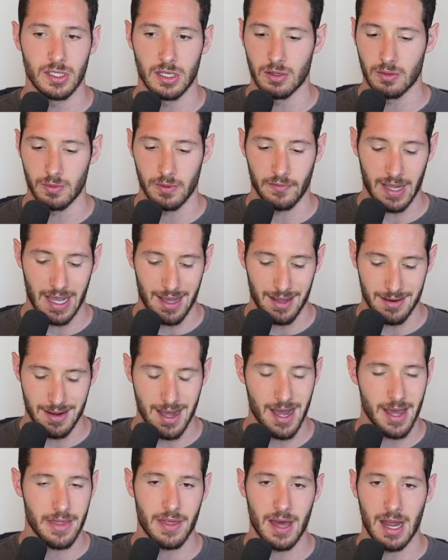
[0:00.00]
You know, we've got
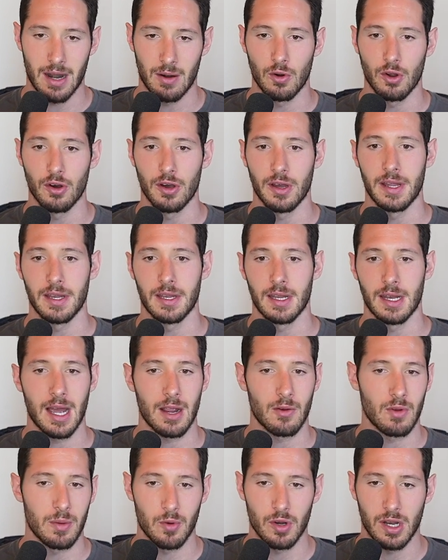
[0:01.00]
high thyroid and high
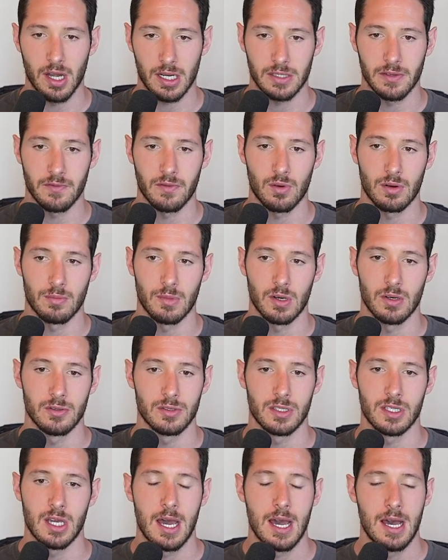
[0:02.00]
reproductive
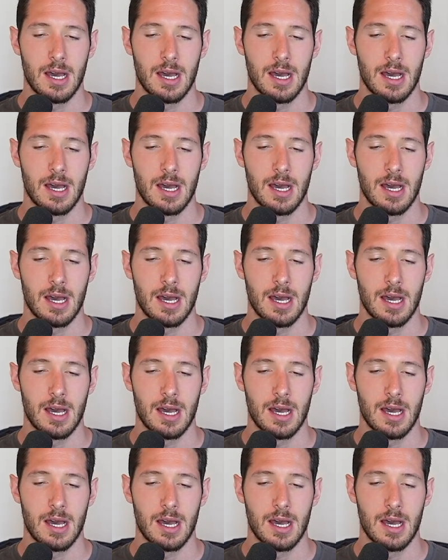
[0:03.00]
hormones,